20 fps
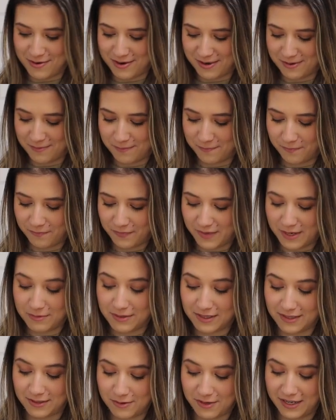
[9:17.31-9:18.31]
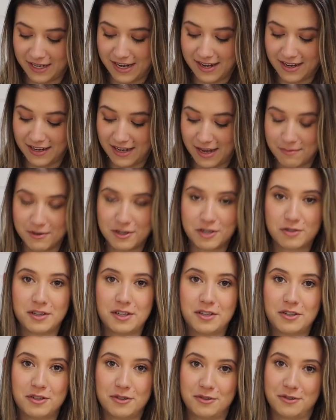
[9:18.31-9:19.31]
More. It was organic
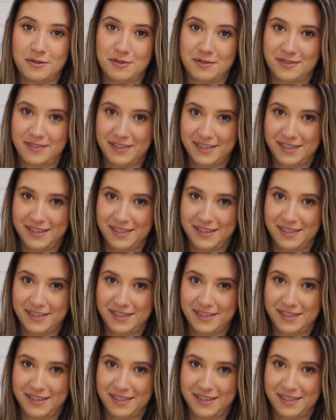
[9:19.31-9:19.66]
chemistry 2.